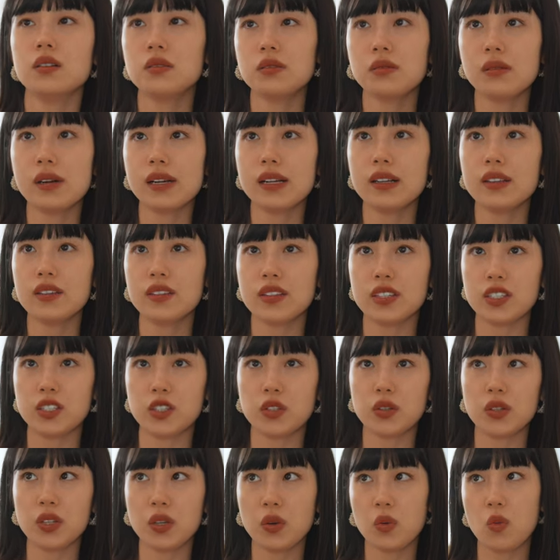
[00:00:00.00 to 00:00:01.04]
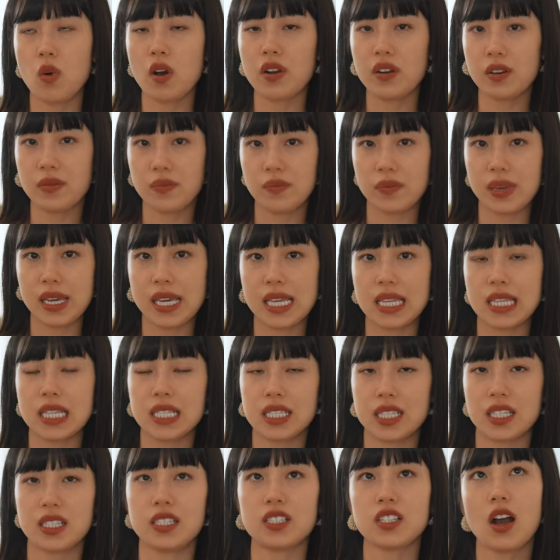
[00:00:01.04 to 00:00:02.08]
Well, there's only one of me in
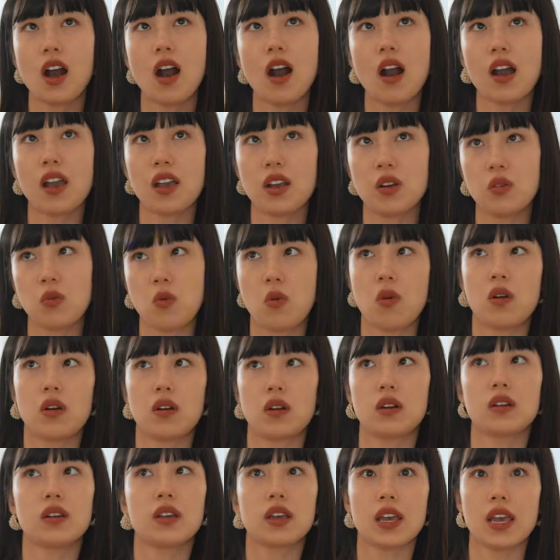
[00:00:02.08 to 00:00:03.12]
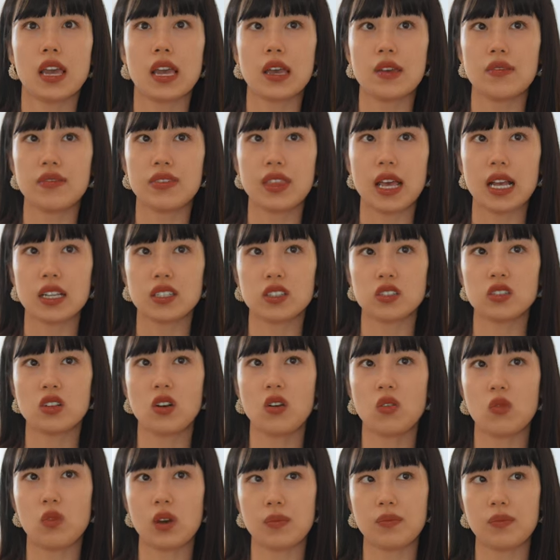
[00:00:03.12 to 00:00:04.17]
this entire world. If that's
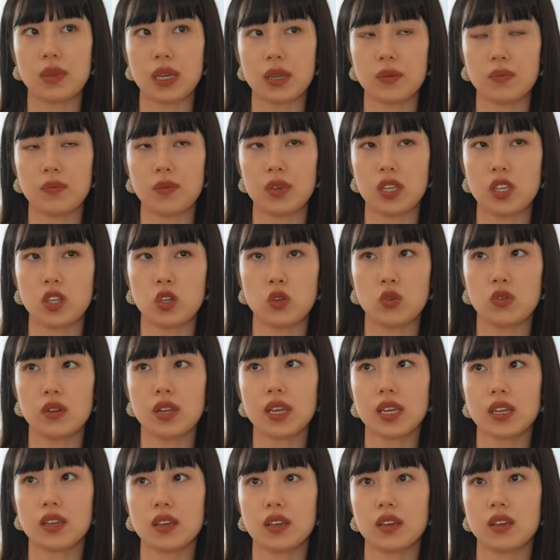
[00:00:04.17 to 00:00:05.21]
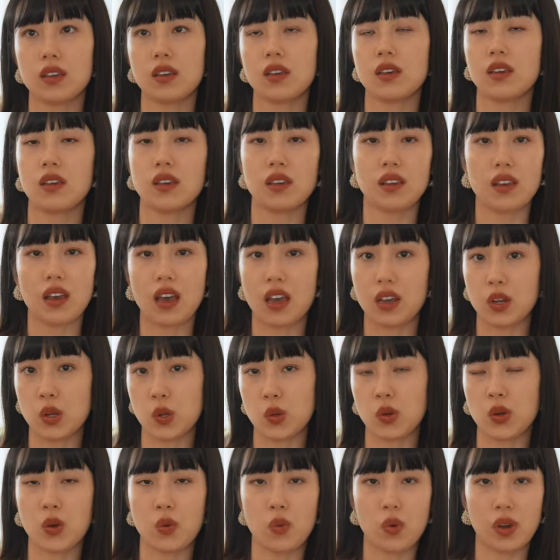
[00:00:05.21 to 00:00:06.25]
not what makes me unique, I
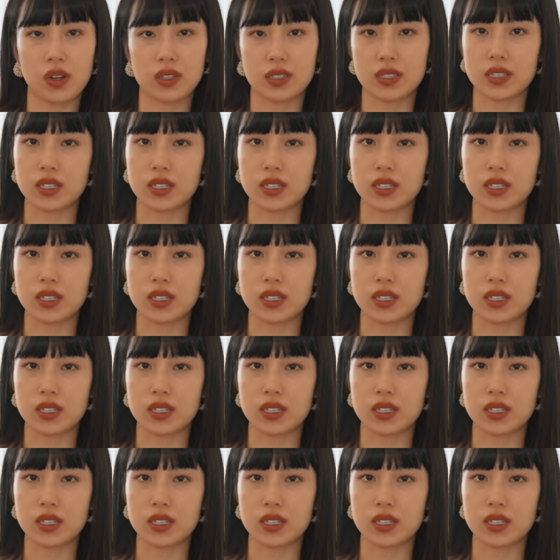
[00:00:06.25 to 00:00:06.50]
don't know what